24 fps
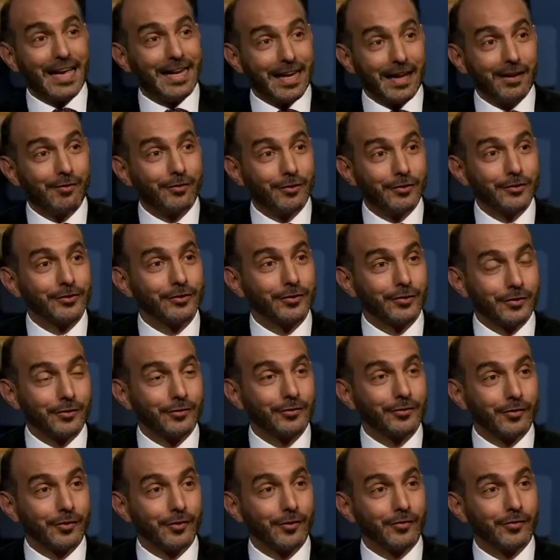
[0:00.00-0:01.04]
levels
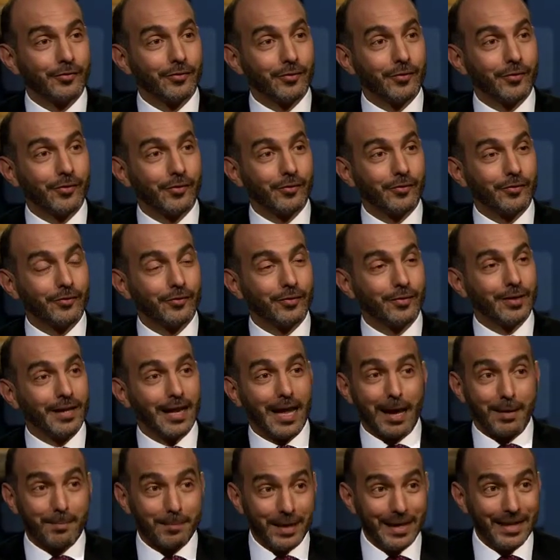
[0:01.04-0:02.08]
of, of, of
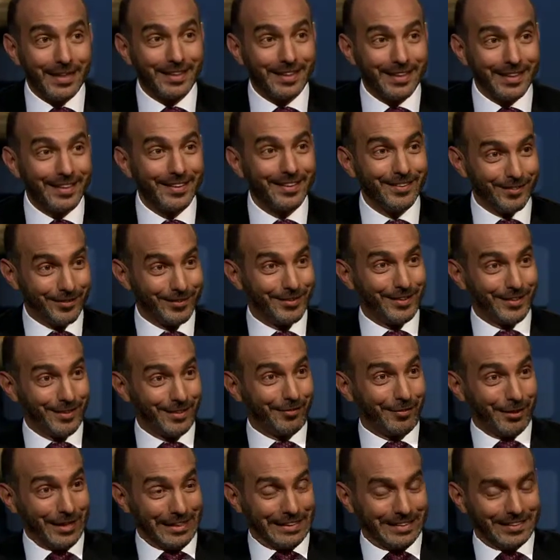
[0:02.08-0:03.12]
liability, okay,
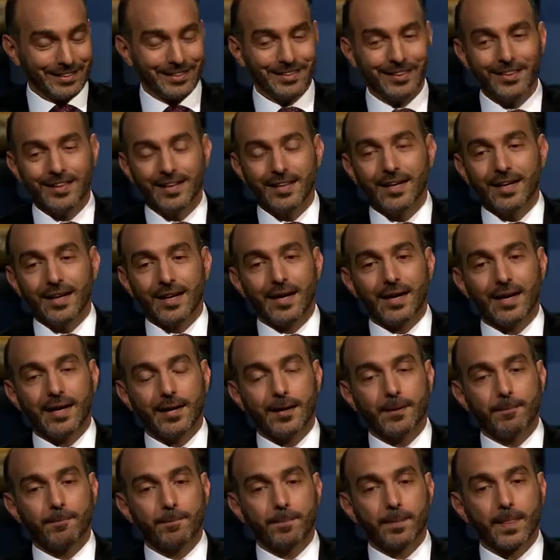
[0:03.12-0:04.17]
risk.
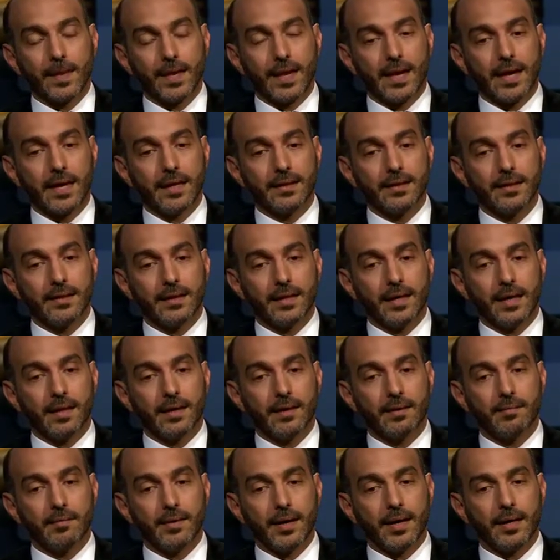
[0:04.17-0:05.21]
Um, and,
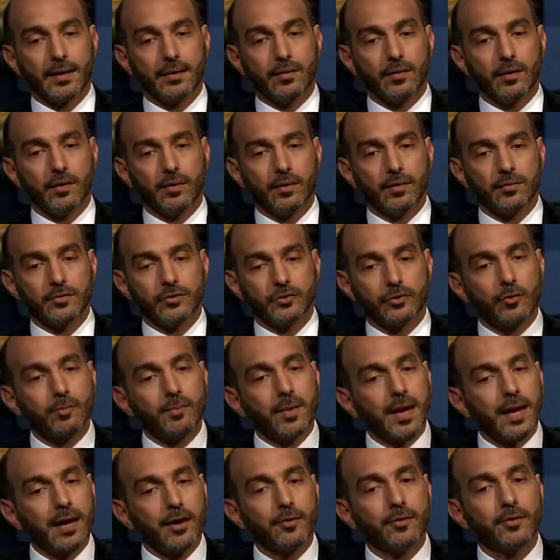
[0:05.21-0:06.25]
uh, and
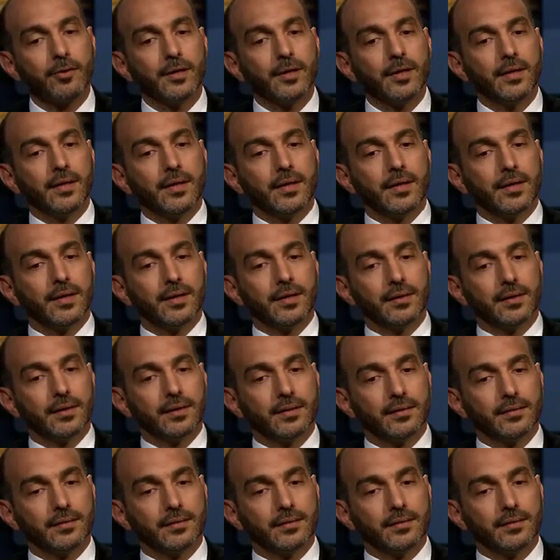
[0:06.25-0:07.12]
somehow, uh,